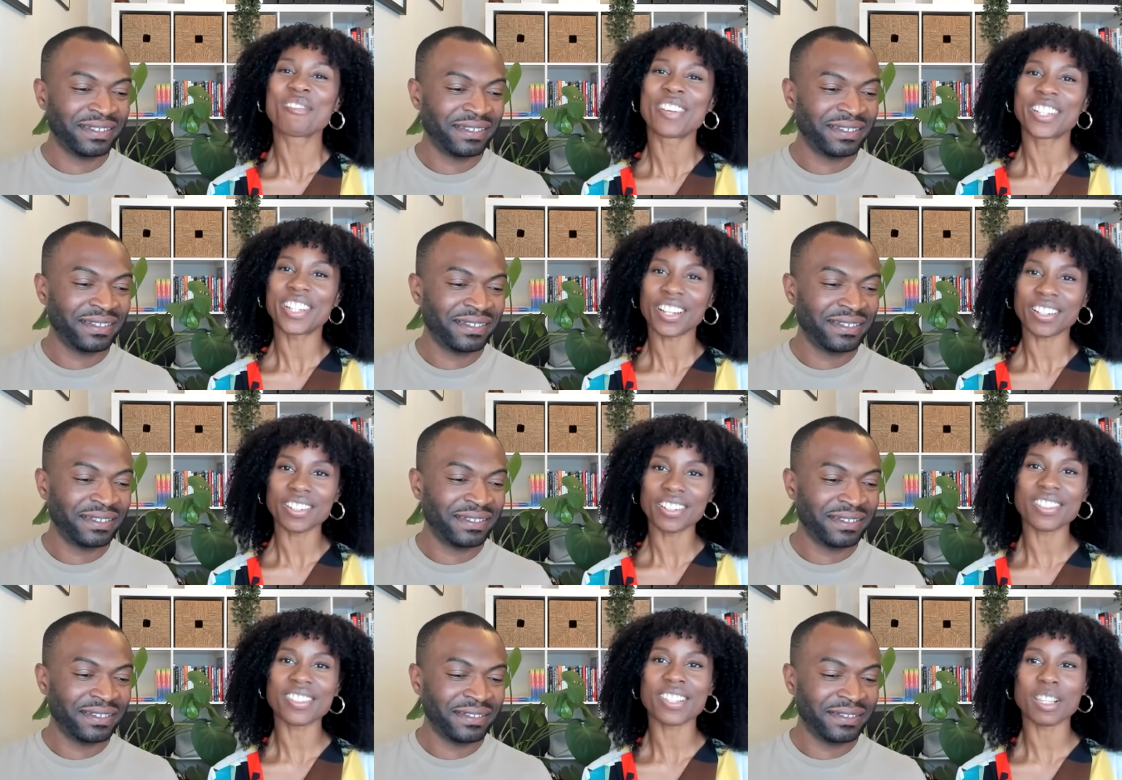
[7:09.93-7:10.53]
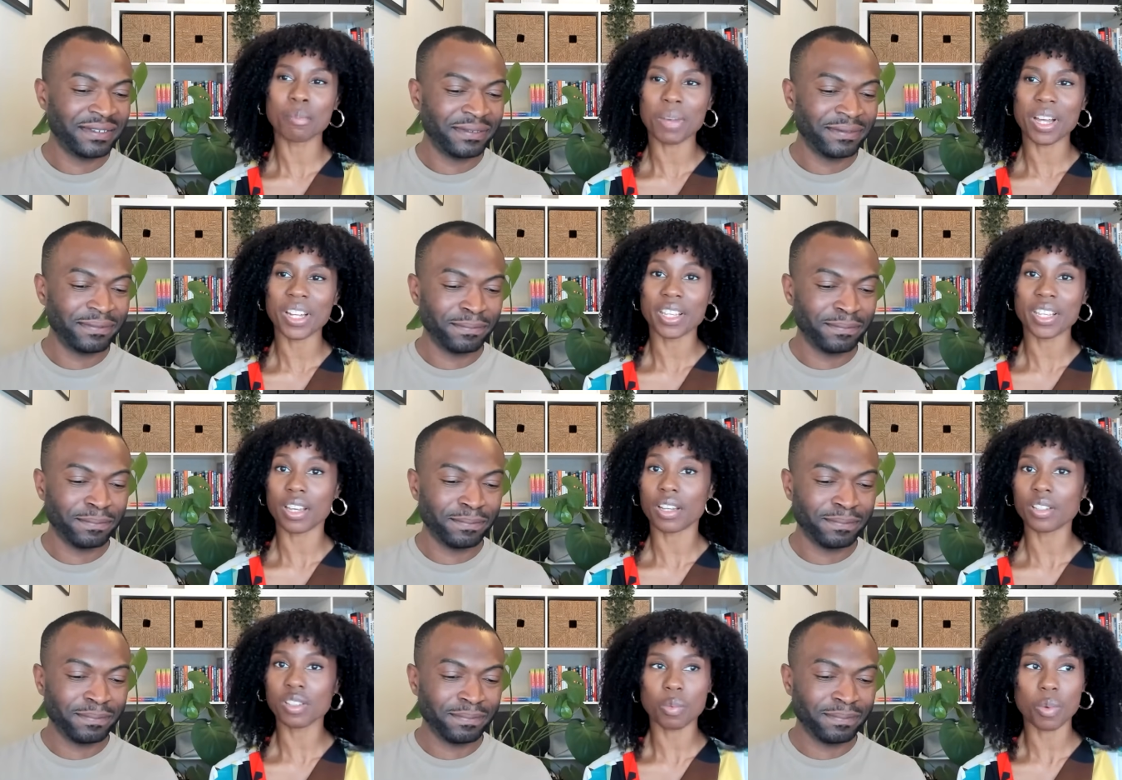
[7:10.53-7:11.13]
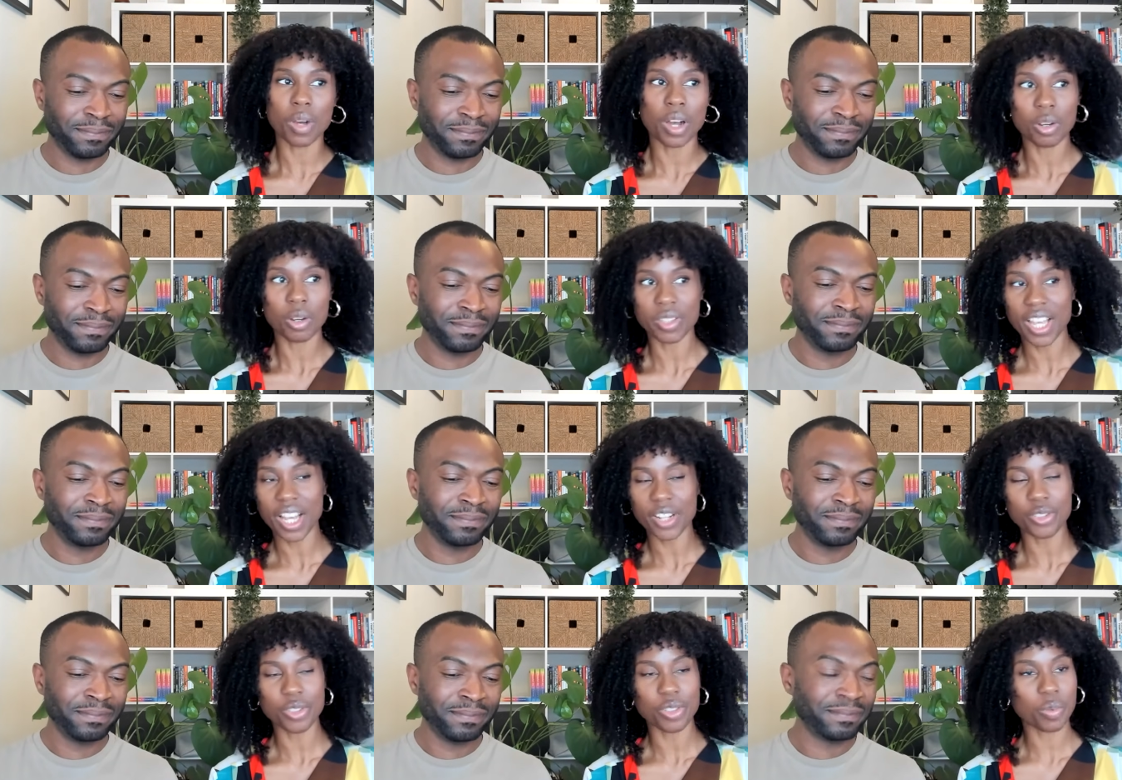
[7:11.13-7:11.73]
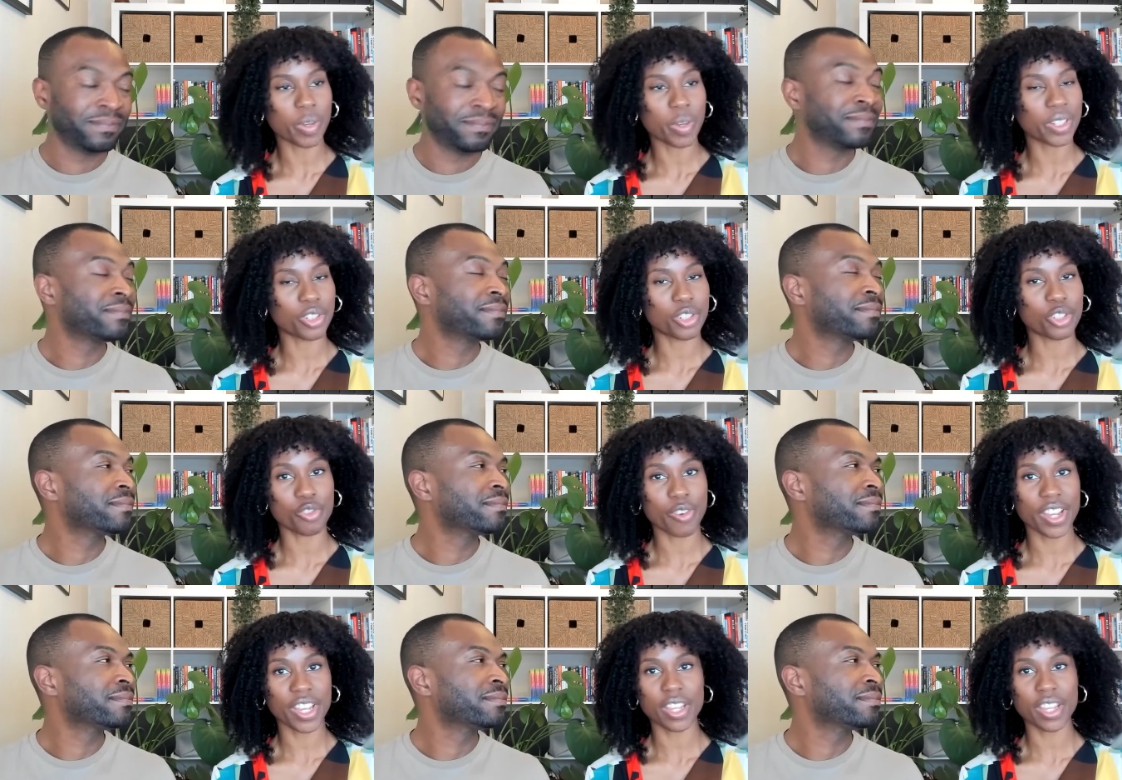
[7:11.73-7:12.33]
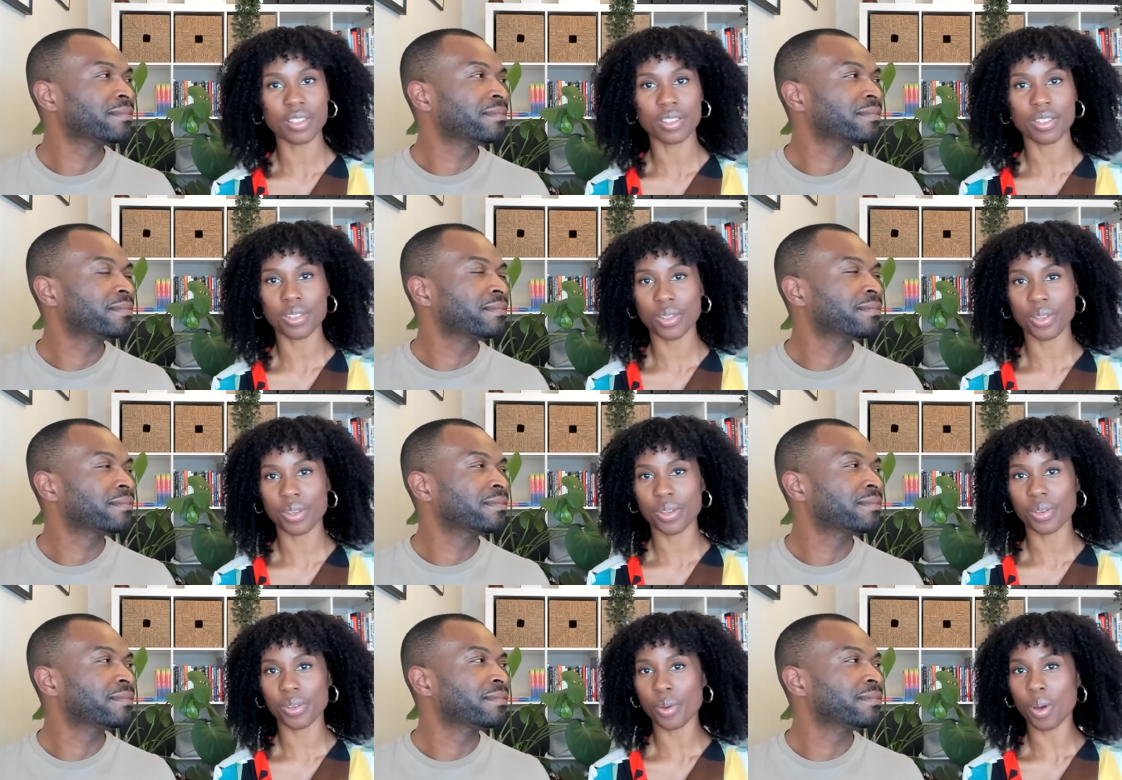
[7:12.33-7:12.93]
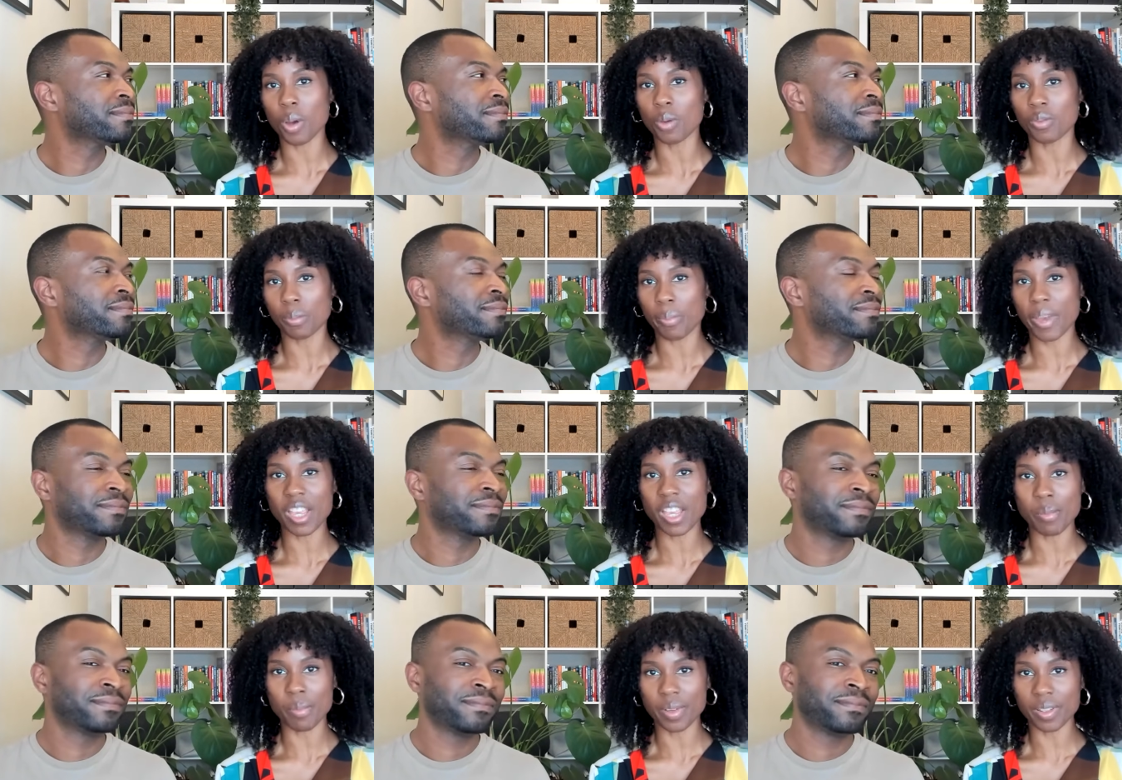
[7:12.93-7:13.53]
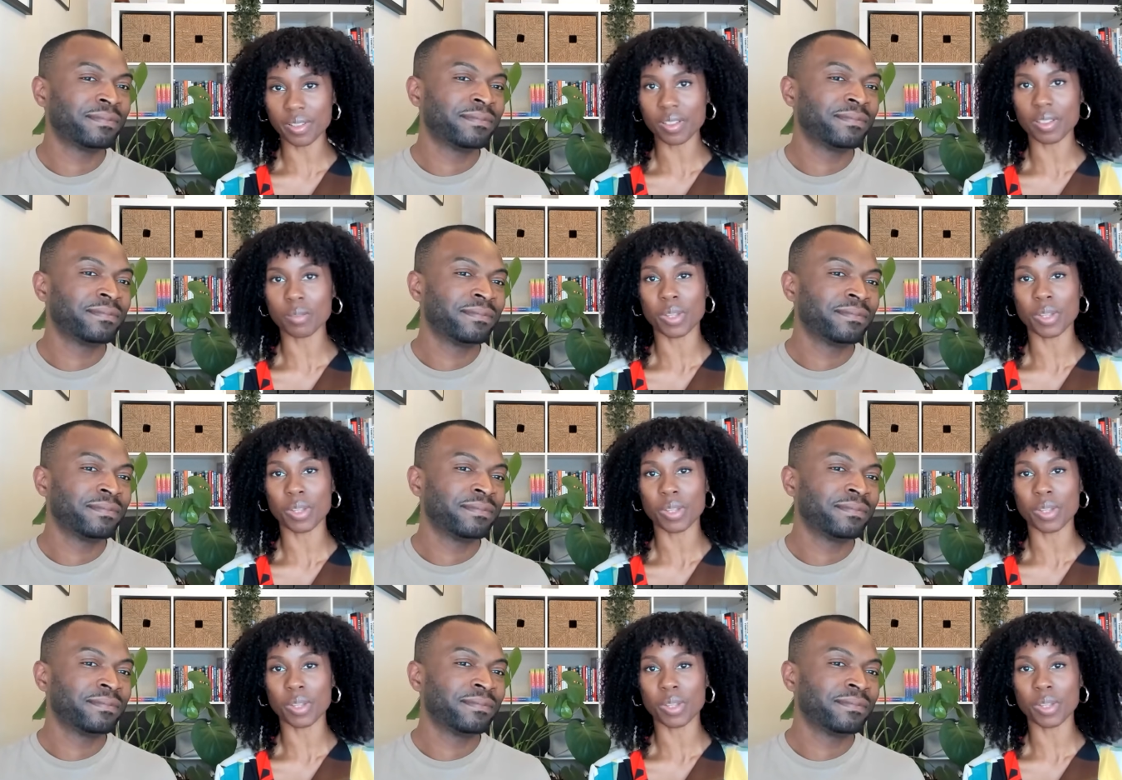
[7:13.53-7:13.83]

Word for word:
Speaker 1: redundancy money as well that just went straight into overpayments